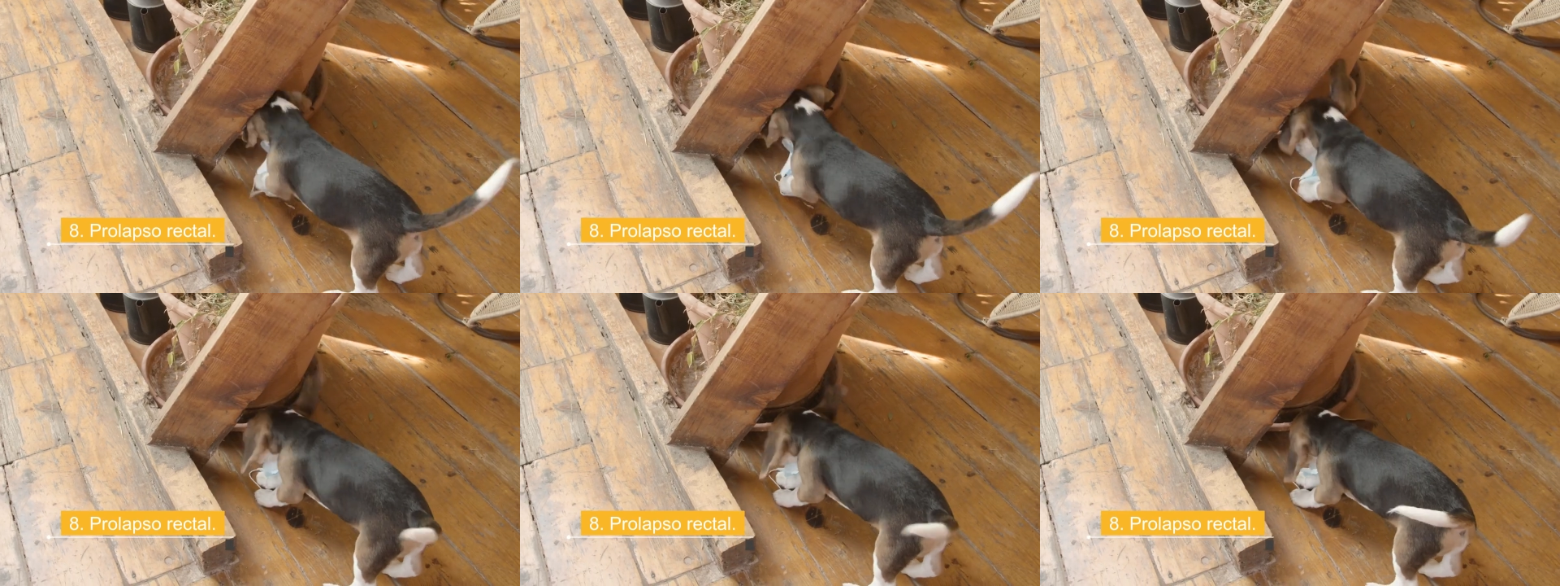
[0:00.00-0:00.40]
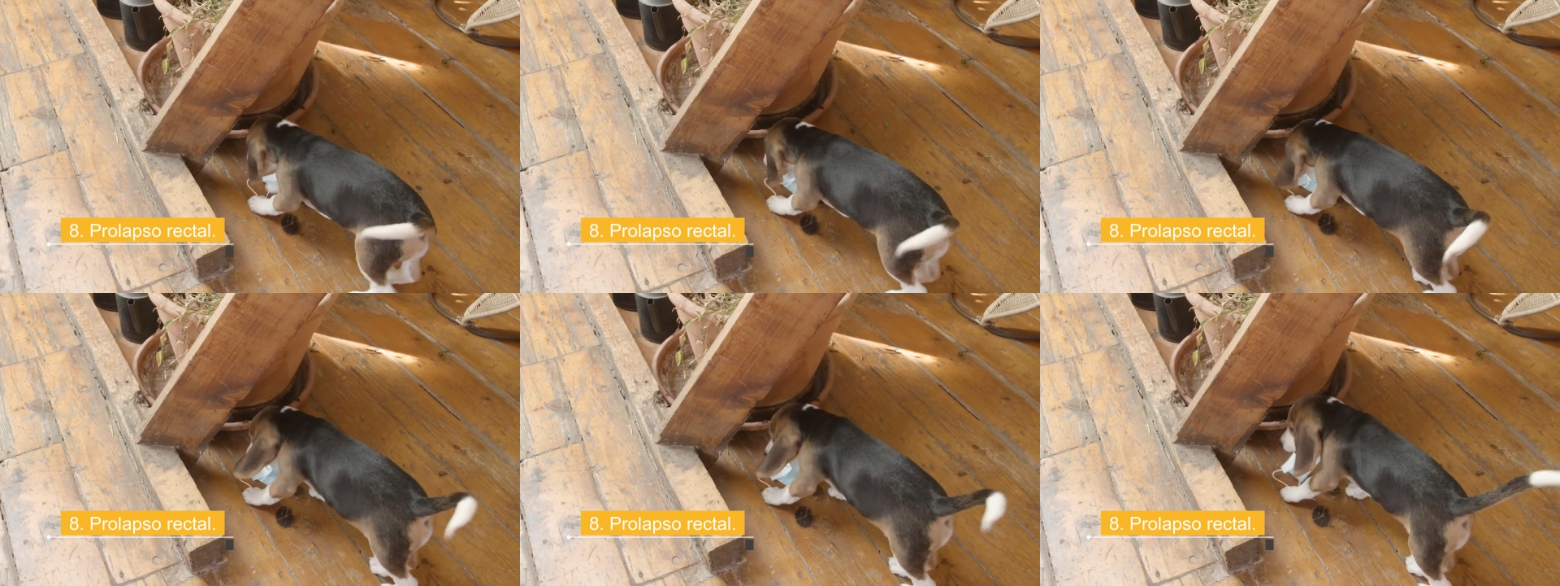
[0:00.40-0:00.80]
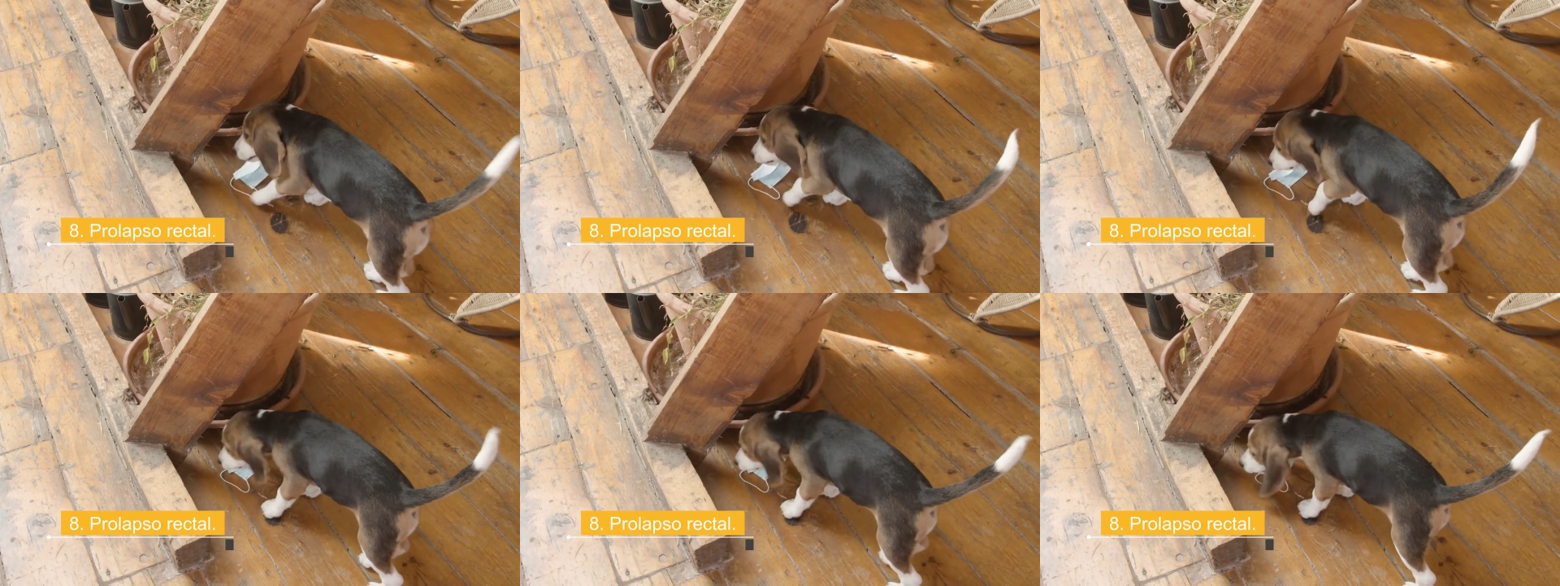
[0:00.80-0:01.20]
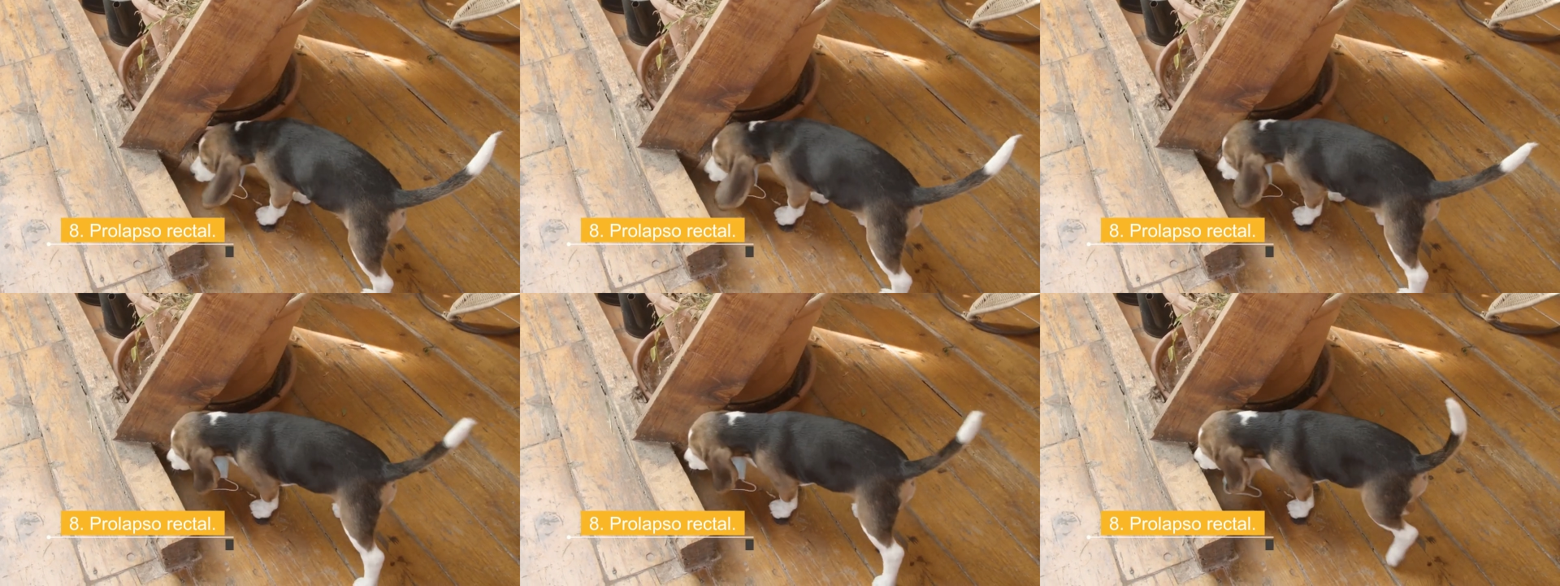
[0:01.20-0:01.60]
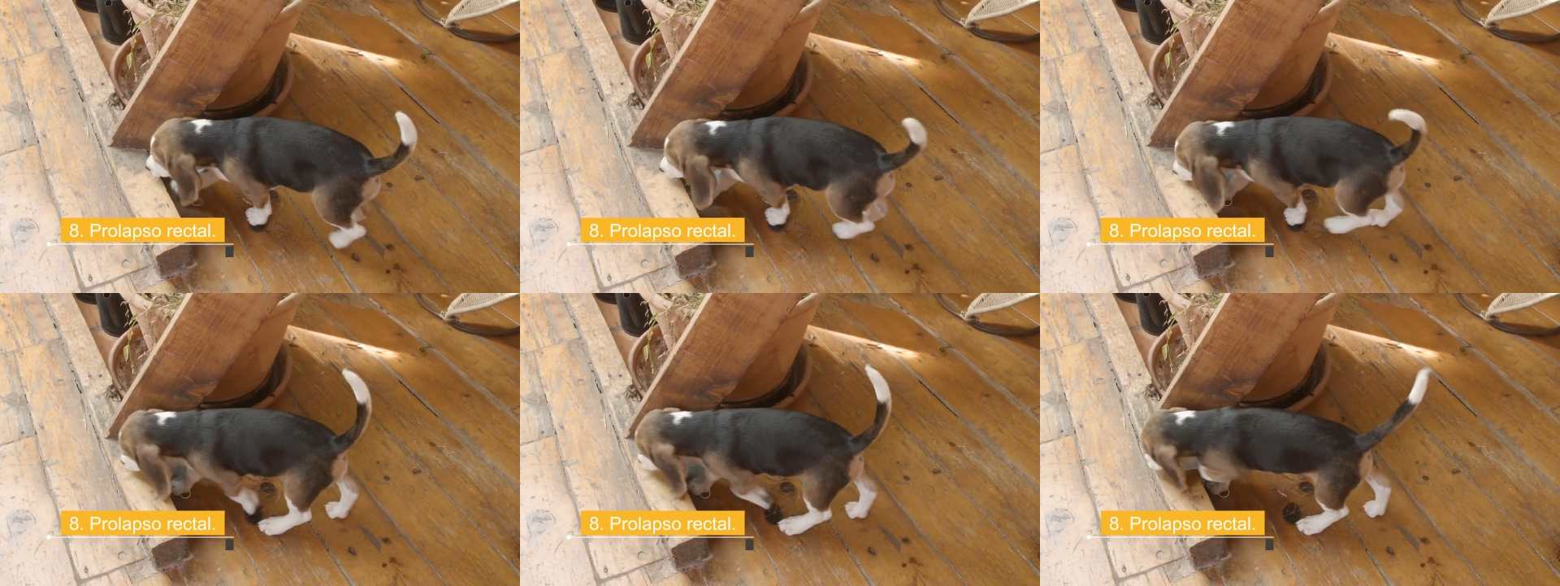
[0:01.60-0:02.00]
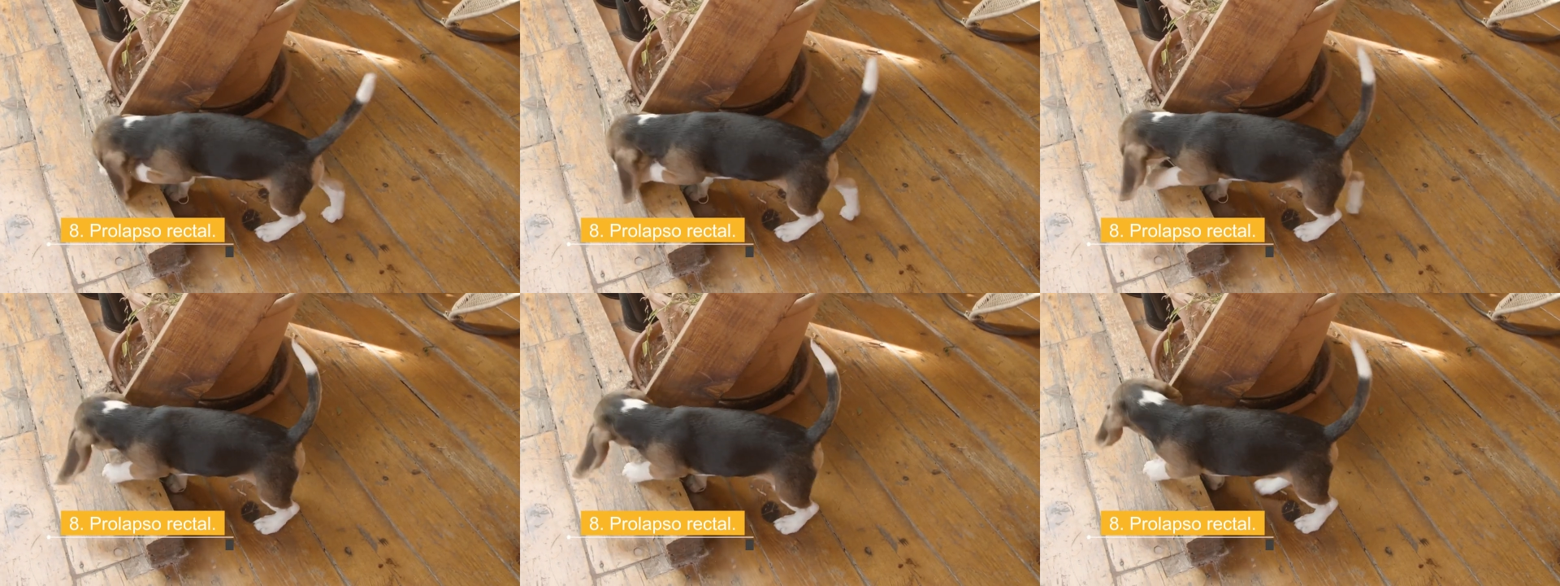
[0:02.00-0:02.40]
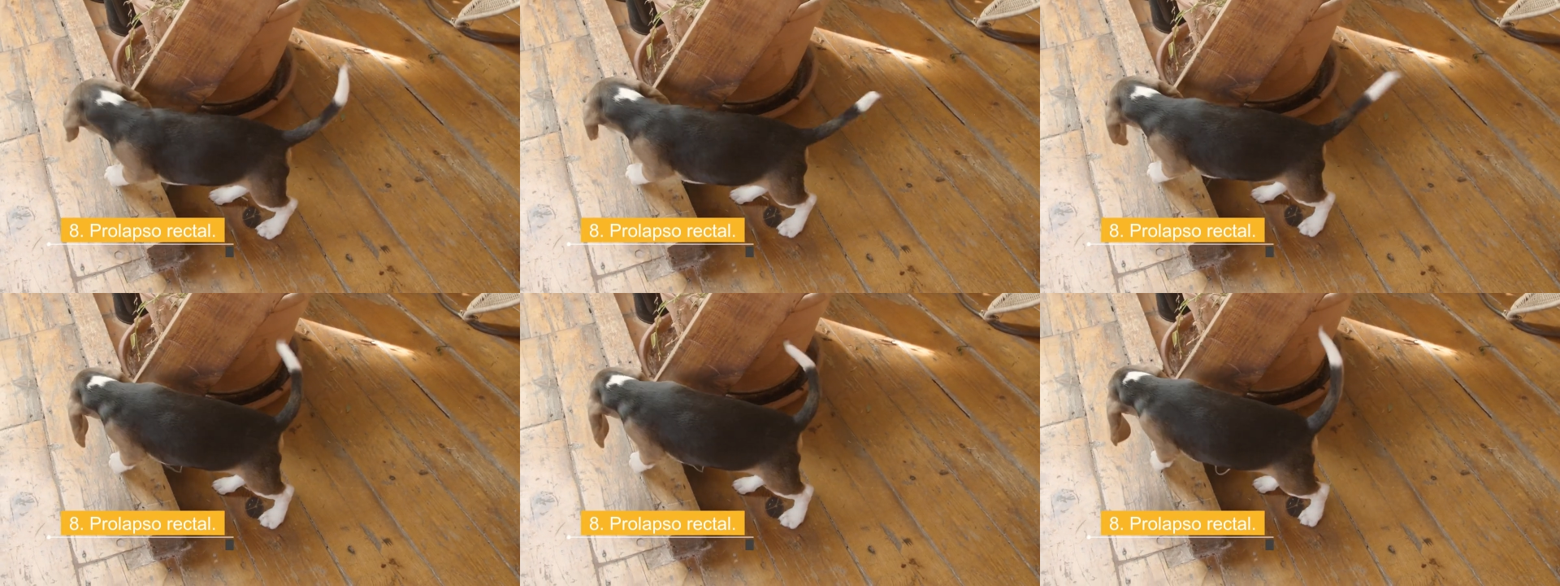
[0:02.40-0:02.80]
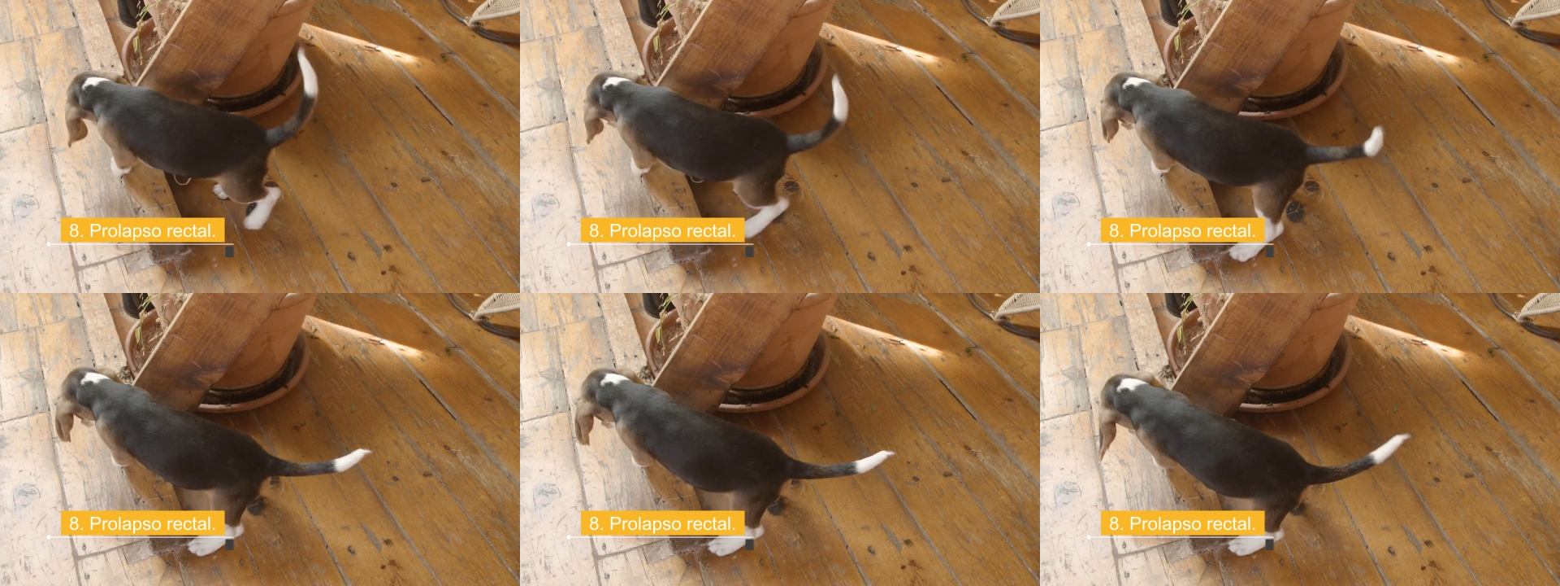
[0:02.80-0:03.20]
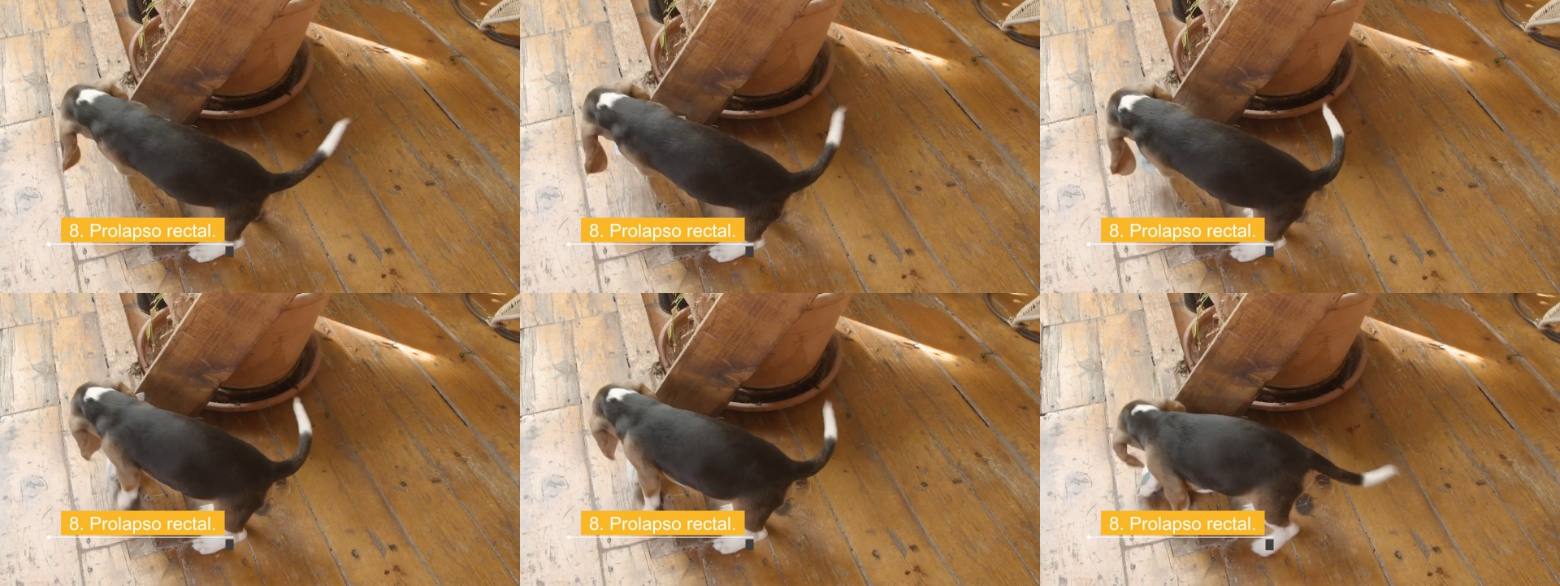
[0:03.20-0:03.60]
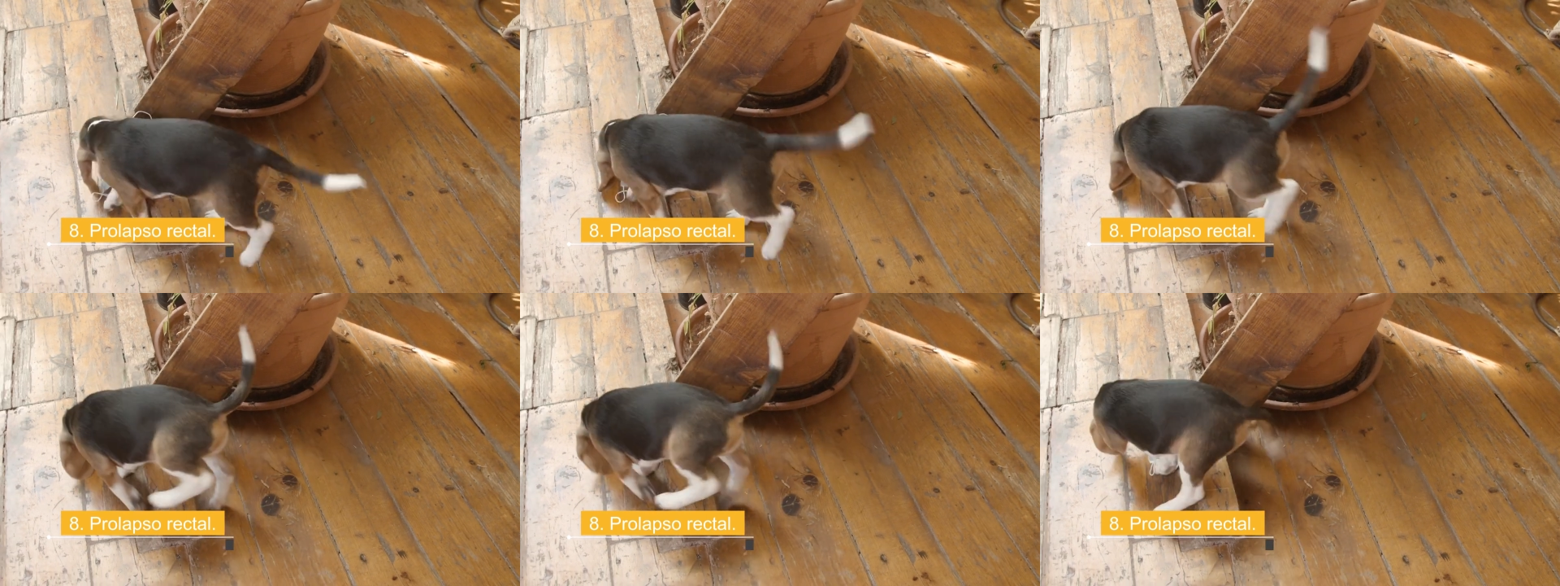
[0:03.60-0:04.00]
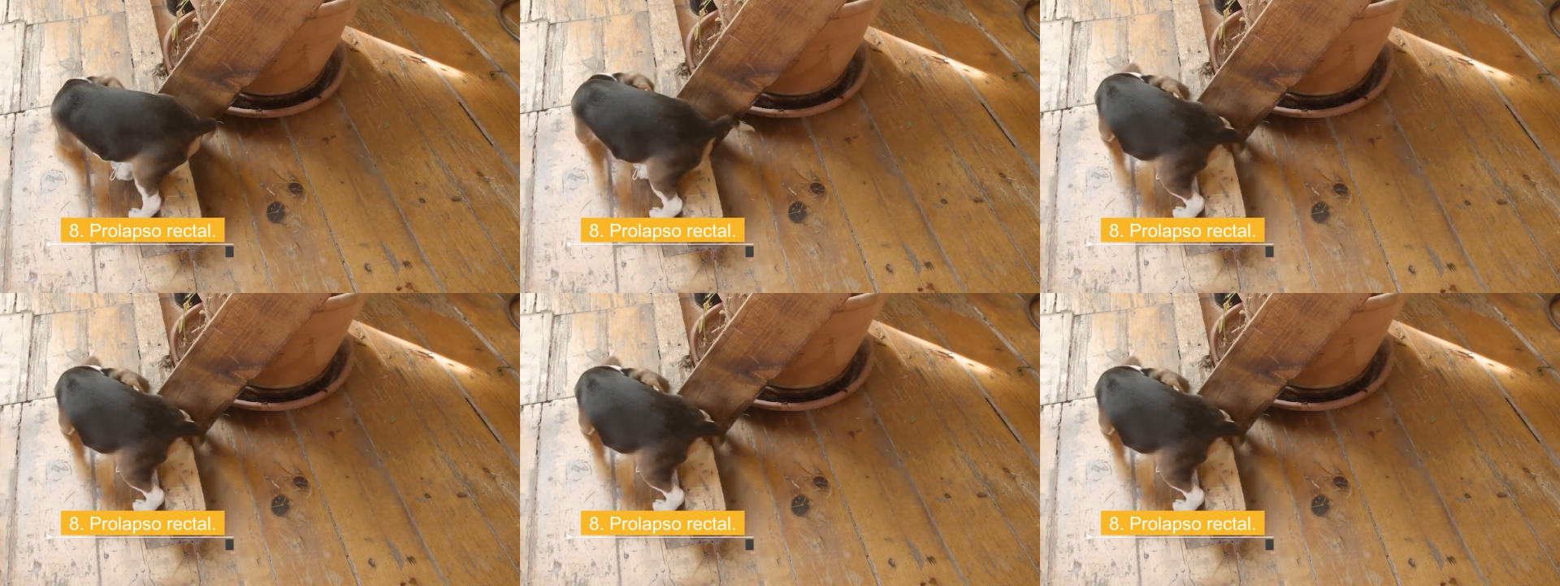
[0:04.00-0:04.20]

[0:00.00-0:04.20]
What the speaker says: No face is visible, so there are no lips to read.